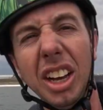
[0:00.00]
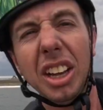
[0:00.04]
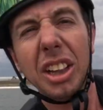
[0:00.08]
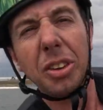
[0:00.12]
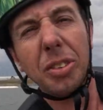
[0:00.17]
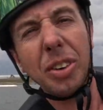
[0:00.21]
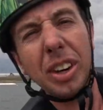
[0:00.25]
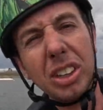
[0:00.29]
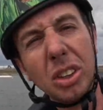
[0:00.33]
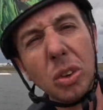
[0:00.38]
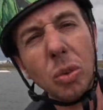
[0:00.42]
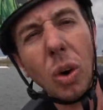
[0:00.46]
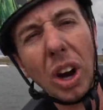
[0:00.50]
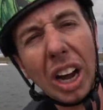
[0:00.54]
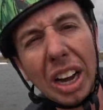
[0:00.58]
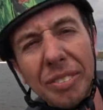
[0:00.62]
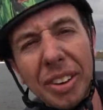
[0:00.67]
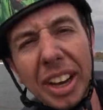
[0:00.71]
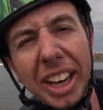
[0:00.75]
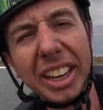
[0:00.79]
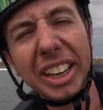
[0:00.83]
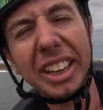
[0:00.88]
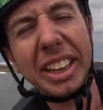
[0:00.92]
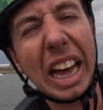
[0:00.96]
The reason why I'm
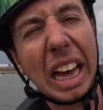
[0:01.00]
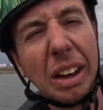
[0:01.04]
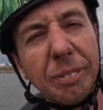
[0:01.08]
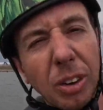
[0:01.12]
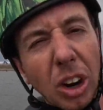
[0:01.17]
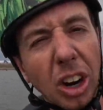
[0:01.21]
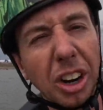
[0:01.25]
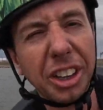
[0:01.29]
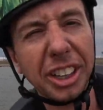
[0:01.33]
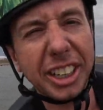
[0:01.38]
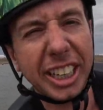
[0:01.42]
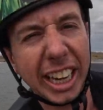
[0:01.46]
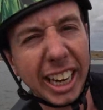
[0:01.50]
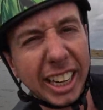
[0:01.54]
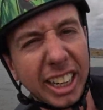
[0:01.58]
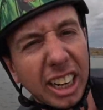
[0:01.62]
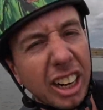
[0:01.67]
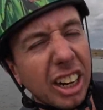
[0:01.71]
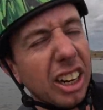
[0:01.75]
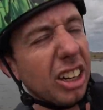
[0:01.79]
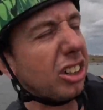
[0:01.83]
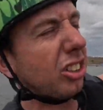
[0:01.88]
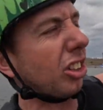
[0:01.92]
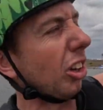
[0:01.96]
hitting that part of the kicker
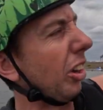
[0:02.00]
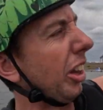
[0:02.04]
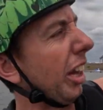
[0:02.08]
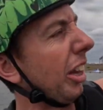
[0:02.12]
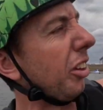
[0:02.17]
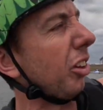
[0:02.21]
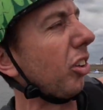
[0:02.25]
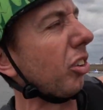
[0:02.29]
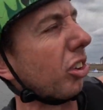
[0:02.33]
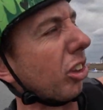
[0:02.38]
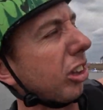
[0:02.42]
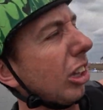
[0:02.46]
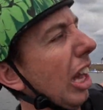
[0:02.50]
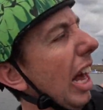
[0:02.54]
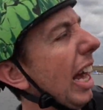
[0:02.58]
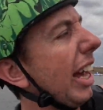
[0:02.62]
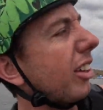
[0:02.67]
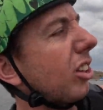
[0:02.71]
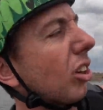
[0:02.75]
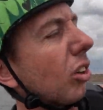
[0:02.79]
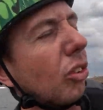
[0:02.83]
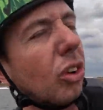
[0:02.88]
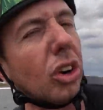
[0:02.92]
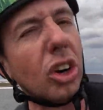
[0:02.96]
is so that there's
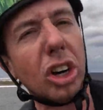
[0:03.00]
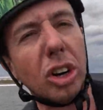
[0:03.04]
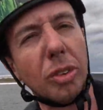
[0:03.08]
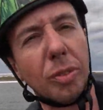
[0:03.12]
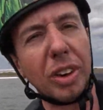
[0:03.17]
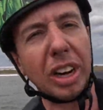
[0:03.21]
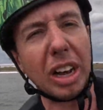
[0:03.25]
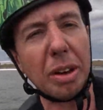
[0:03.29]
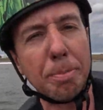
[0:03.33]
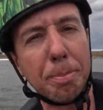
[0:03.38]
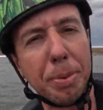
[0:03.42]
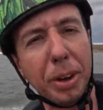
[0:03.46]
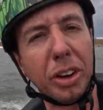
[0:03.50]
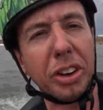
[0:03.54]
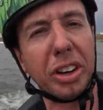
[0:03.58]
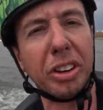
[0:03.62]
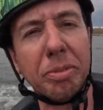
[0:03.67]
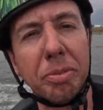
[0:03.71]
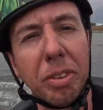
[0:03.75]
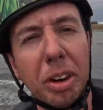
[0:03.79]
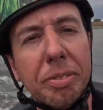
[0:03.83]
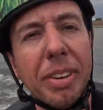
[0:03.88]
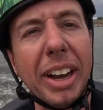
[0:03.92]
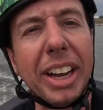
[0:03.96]
lots of room when I'm
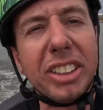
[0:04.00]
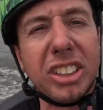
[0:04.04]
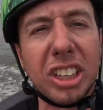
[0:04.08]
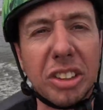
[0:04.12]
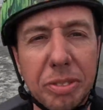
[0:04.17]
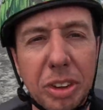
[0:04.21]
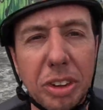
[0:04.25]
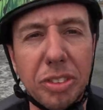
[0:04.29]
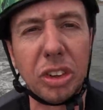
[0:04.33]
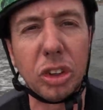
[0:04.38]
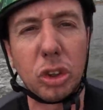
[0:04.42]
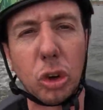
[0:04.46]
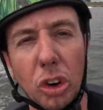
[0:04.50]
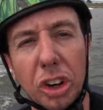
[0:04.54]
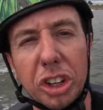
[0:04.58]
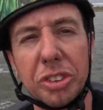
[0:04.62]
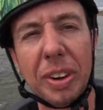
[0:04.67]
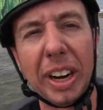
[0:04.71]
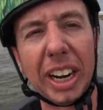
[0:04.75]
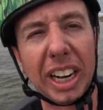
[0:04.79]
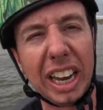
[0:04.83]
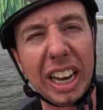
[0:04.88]
building momentum moving towards my